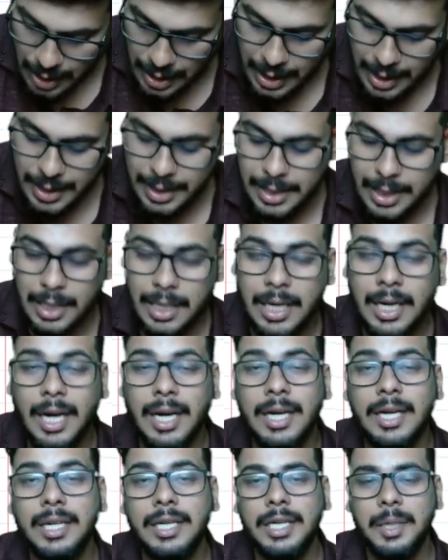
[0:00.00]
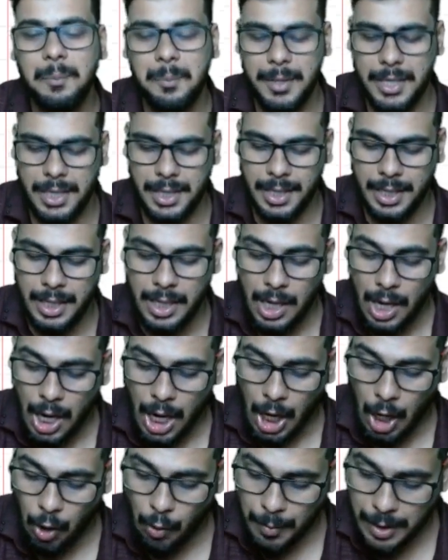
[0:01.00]
In the current period,
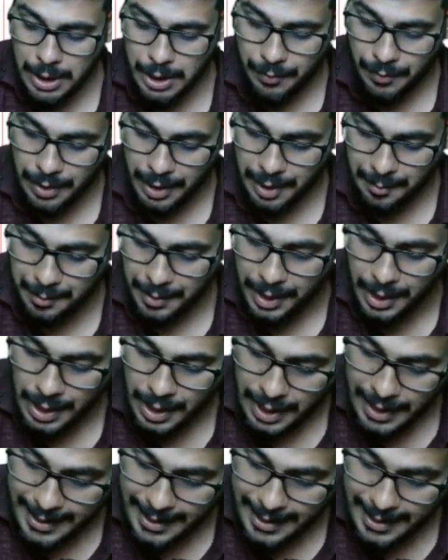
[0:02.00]
how much will it be?